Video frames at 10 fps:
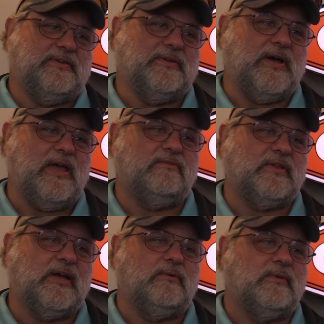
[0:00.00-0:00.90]
So I have
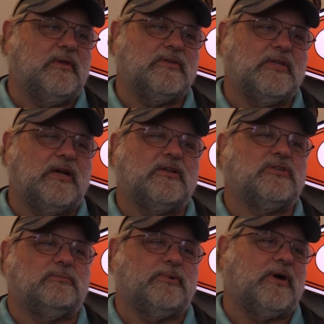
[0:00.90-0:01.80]
time. It's not a
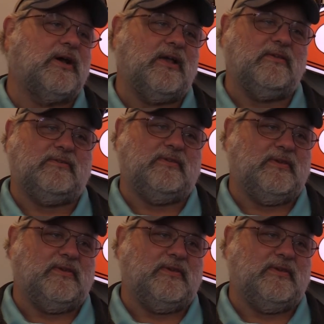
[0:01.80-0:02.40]
surprise.